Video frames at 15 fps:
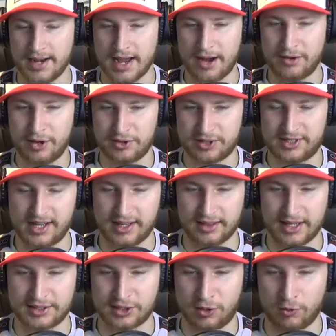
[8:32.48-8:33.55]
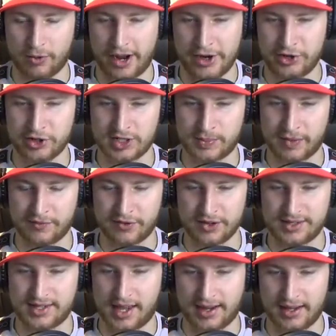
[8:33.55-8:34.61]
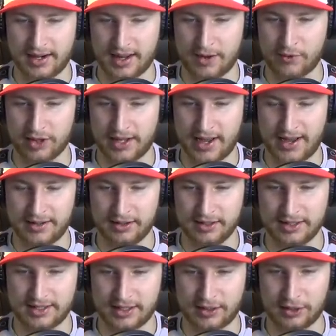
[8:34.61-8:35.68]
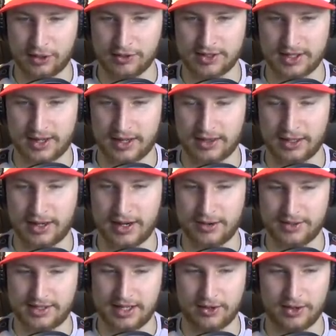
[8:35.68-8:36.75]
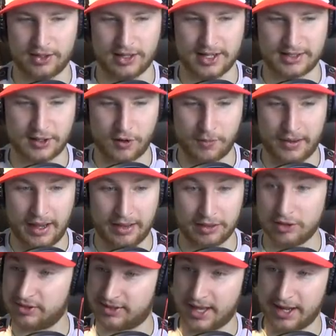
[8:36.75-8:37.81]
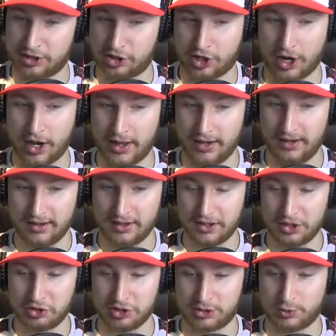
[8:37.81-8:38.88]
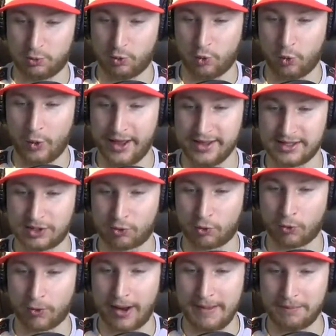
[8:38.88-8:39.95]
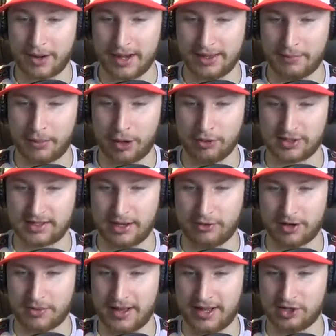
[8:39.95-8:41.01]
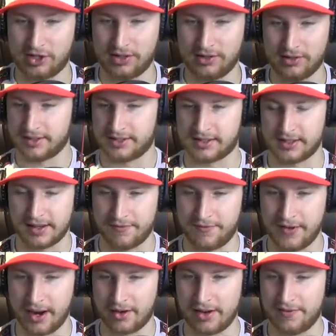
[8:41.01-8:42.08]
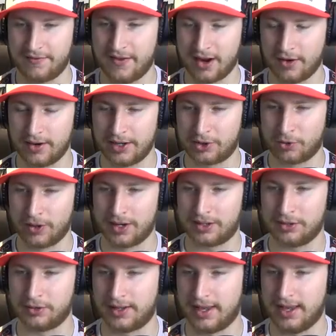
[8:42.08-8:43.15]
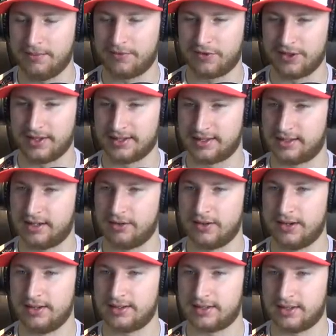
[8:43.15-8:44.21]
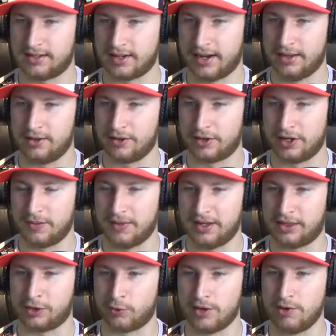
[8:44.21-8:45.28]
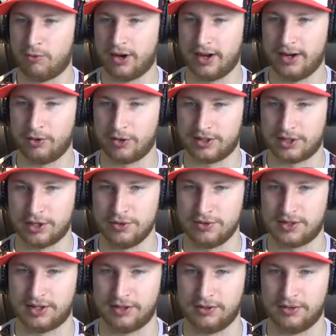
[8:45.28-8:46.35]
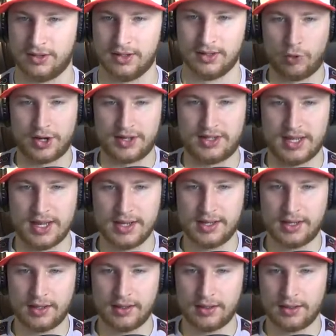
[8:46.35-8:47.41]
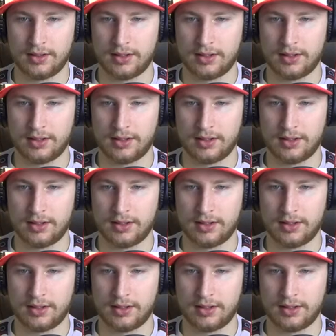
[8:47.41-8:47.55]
I now know they're saying let's go Rangers, but for a second I really had to listen closely. I thought I was hearing let's go Panthers. That shot just whizzed right by the post, I would imagine. This is a very, very critical game for this series. It's either going to be 3-1 or 2-2. What a deke!